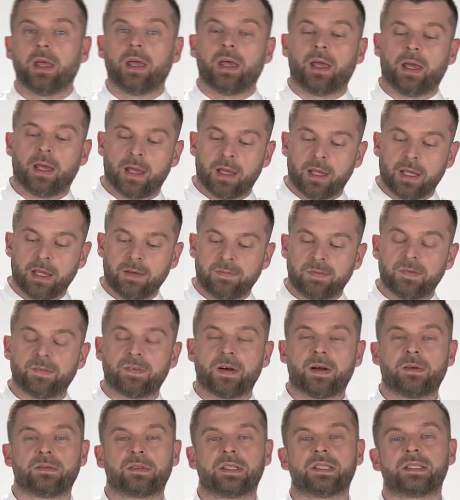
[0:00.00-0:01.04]
If you
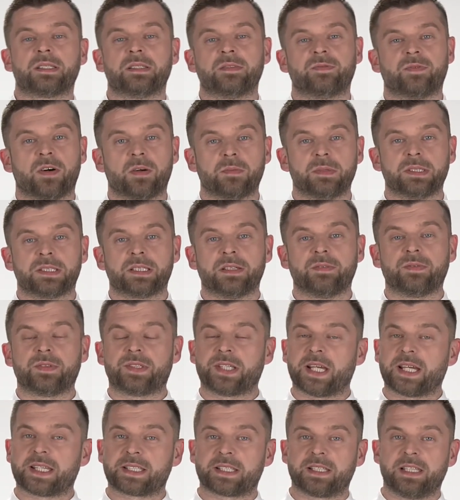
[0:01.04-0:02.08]
found this informative,
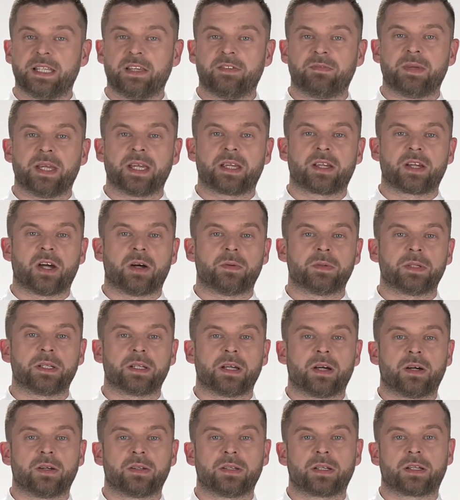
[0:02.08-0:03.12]
just leave me a comment
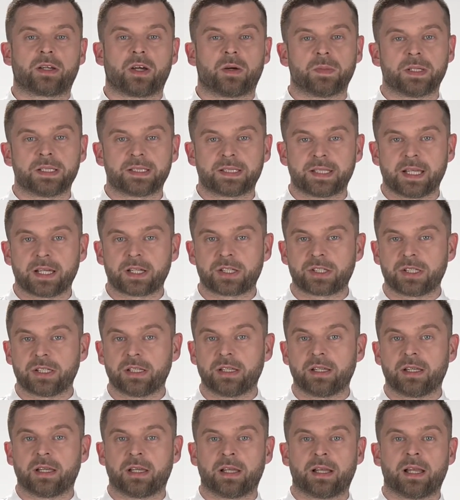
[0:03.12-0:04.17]
on the comment
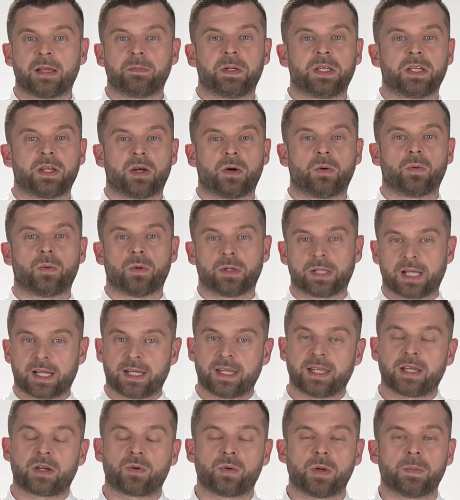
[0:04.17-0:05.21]
section. Let me know what
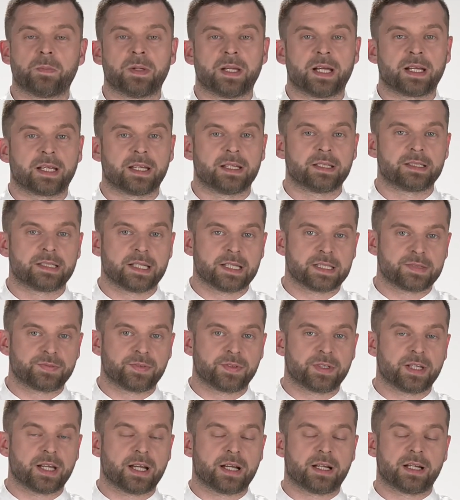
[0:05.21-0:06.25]
other equipment I can test
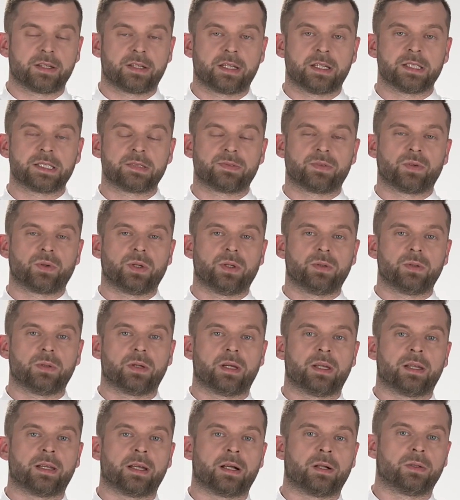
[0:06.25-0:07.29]
for you,
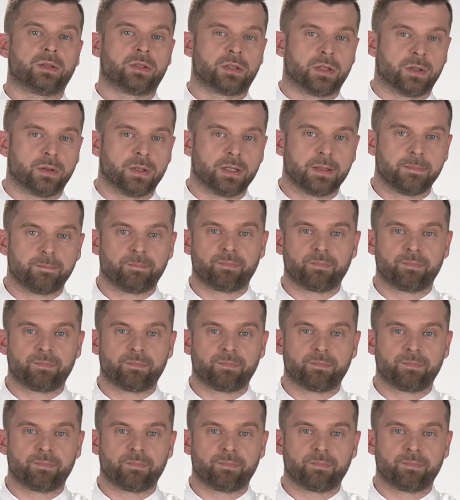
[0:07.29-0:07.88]
and I'll do it.